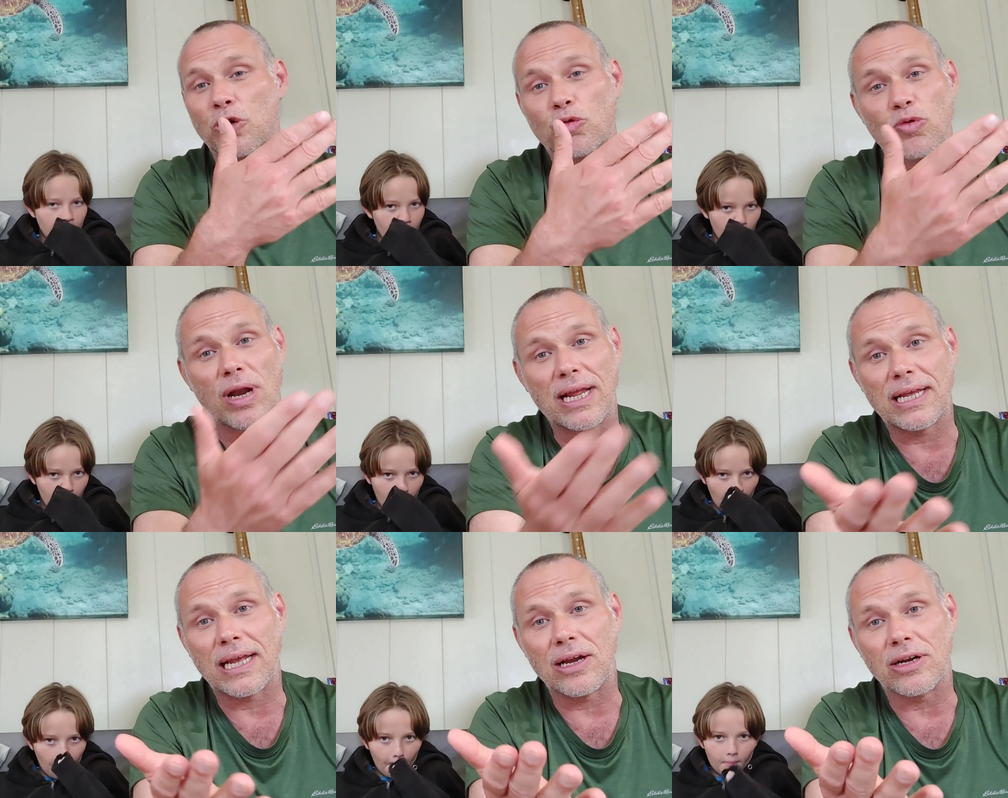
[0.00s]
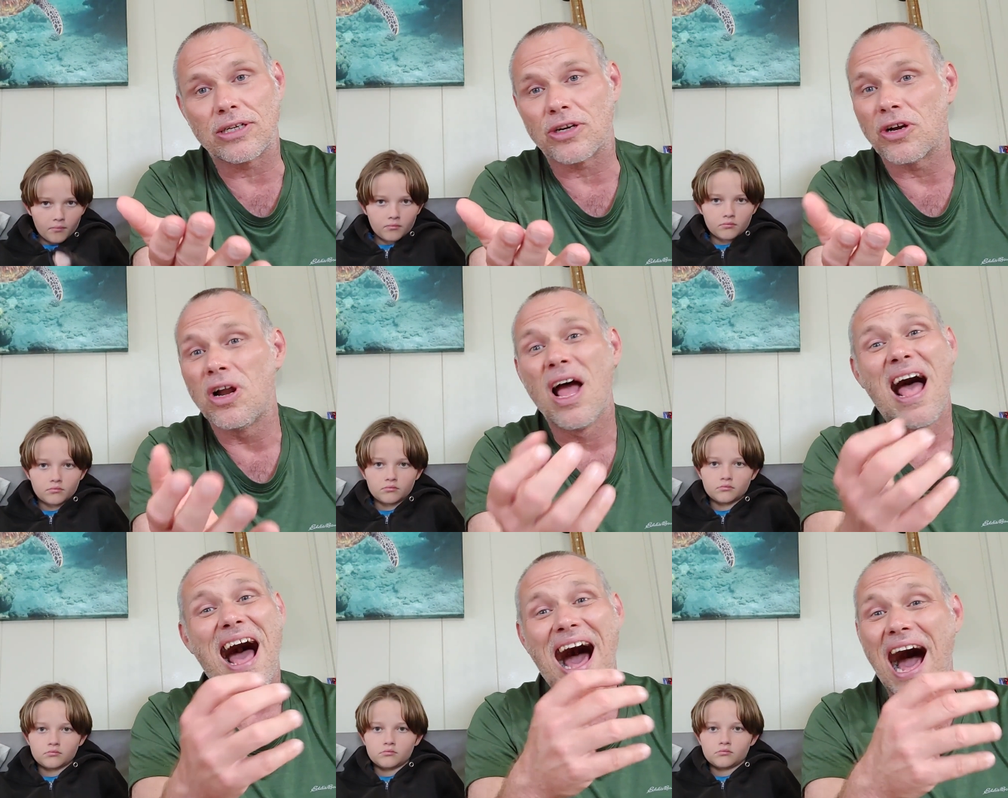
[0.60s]
Speaker 1: a great character.
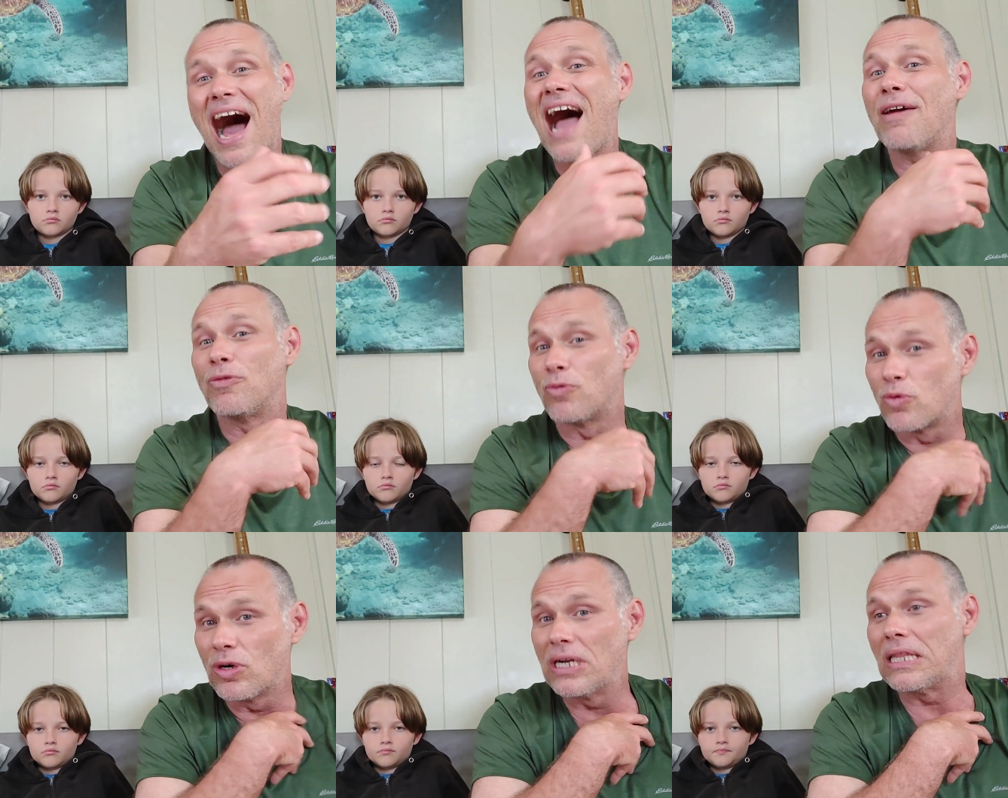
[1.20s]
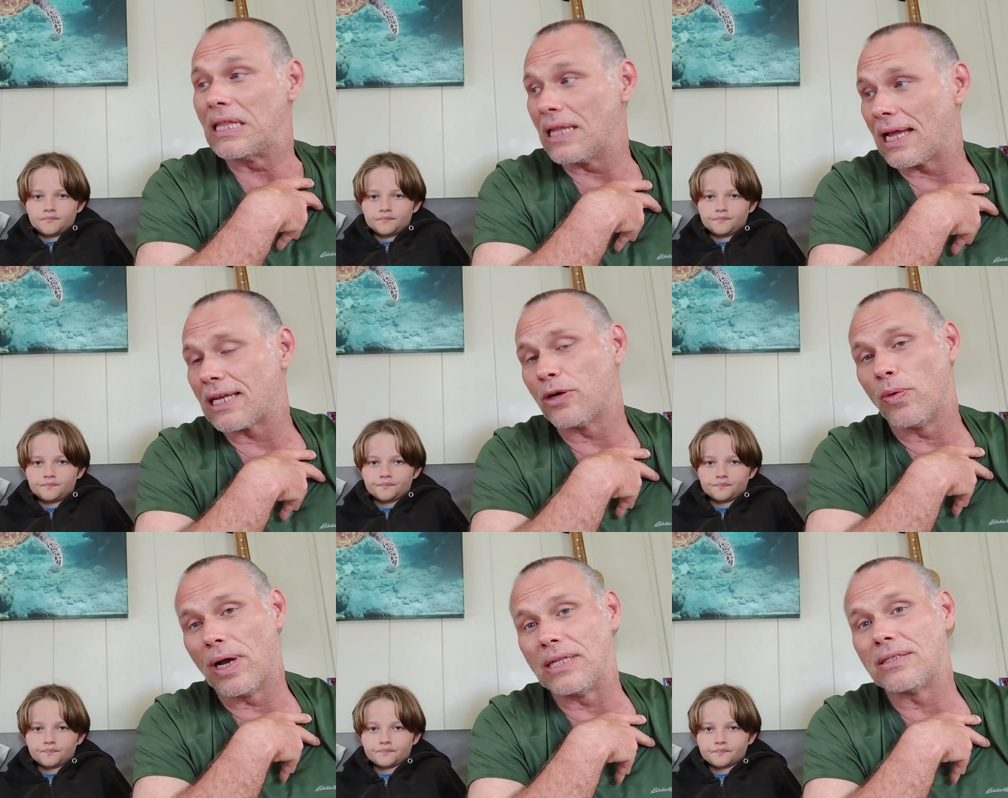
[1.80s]
I really like
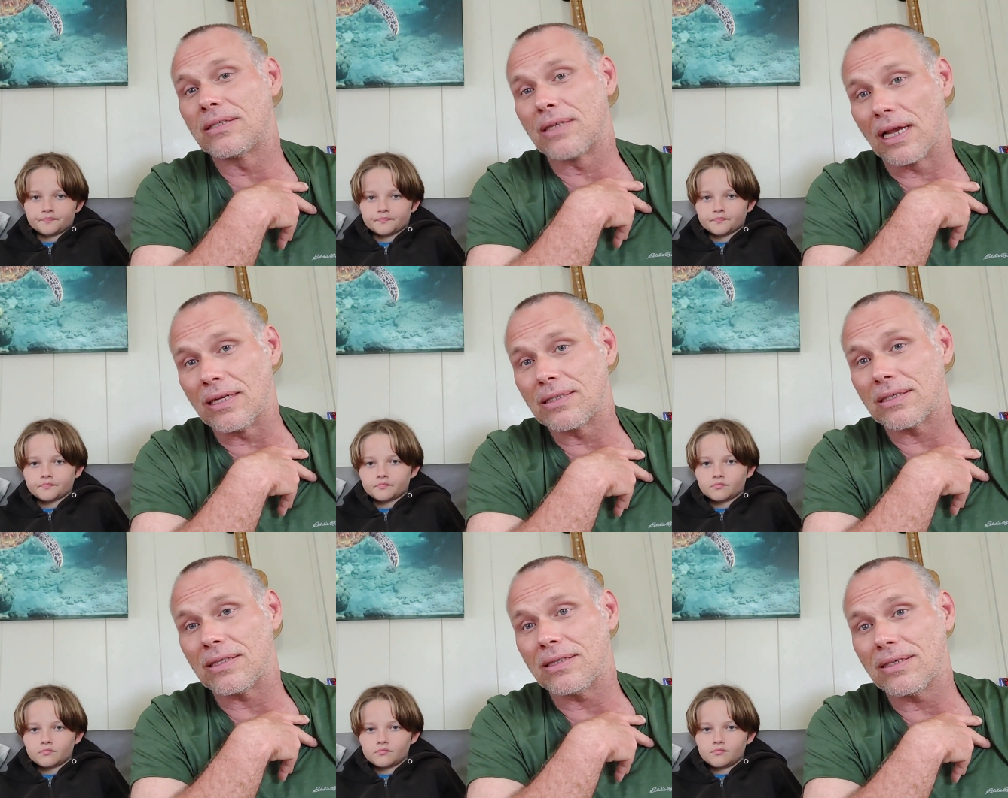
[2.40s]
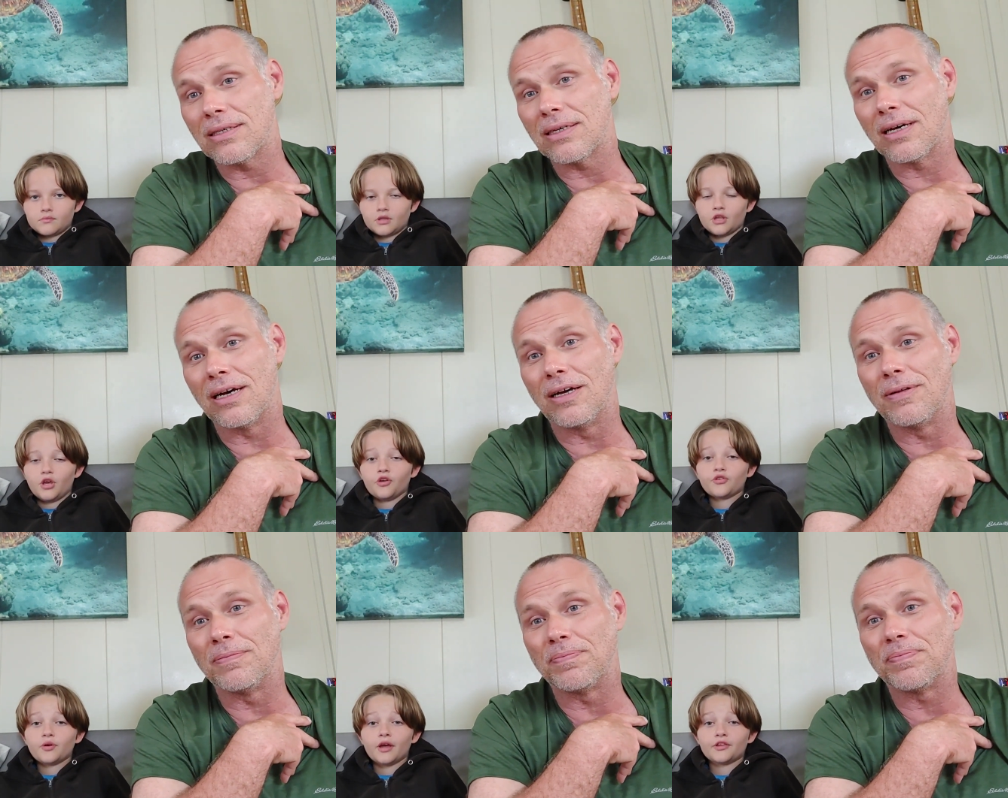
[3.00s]
Gwen Stacy. They
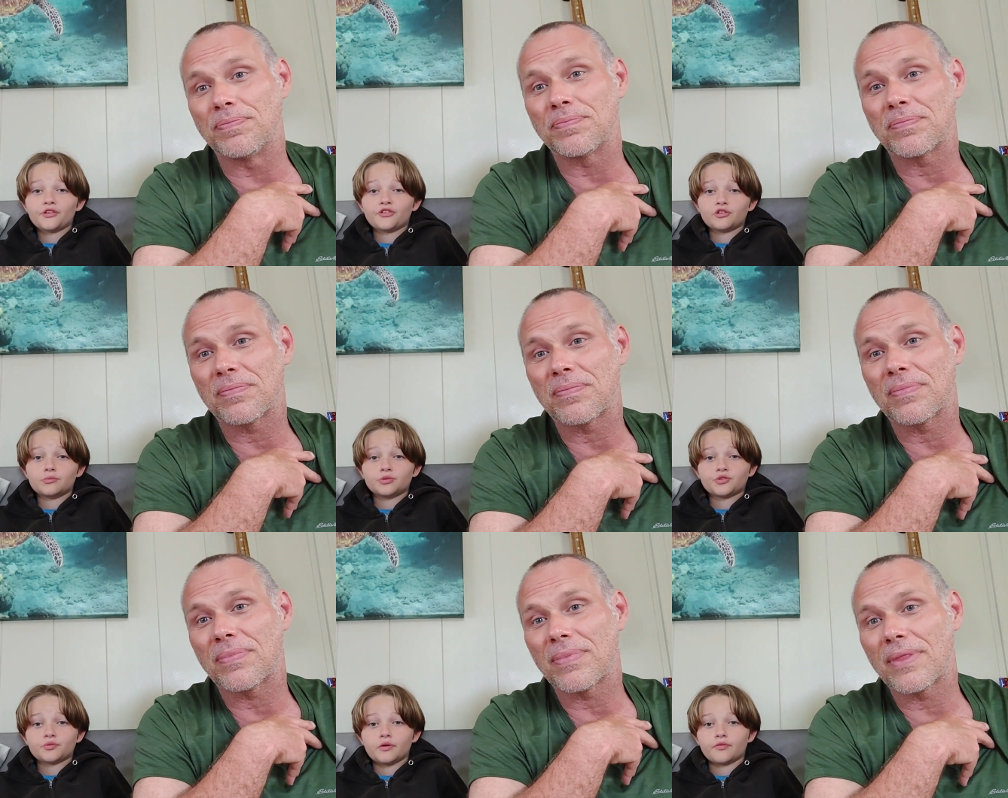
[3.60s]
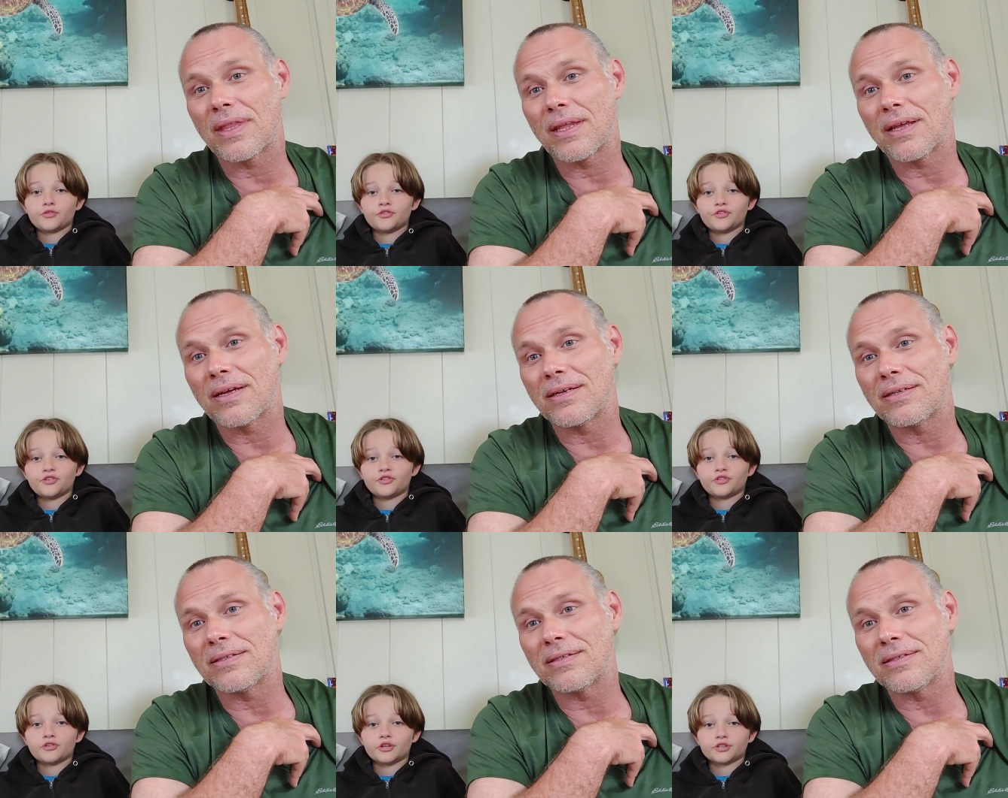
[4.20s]
also um, had
Speaker 2: so much
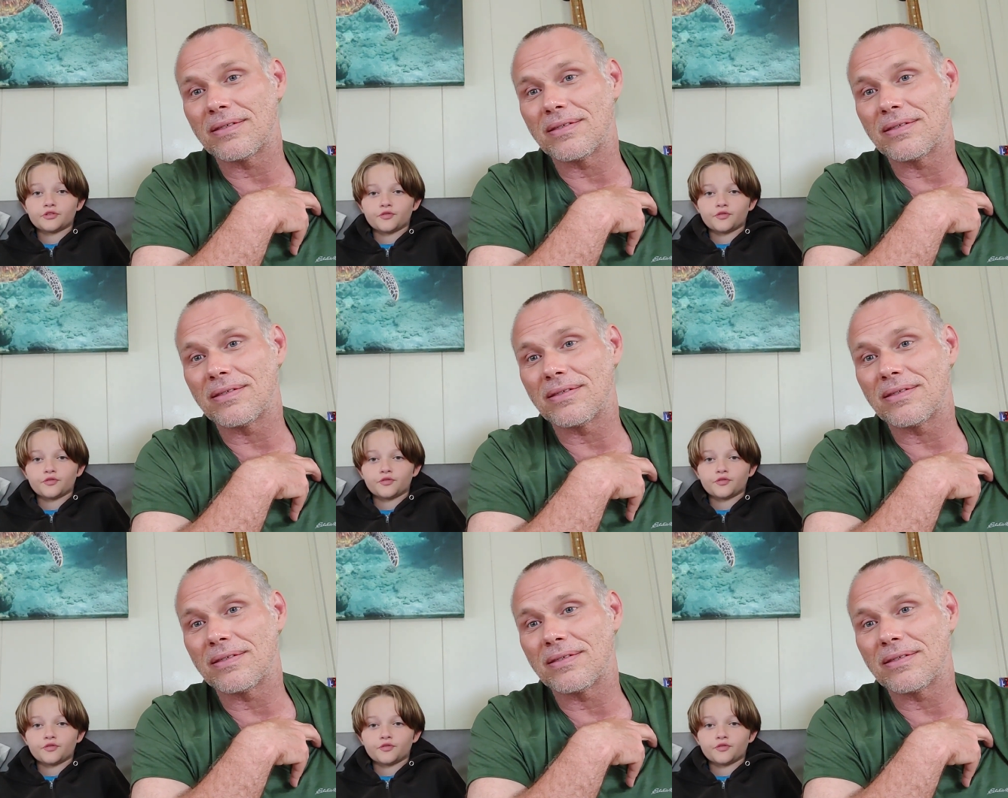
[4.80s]
references to like the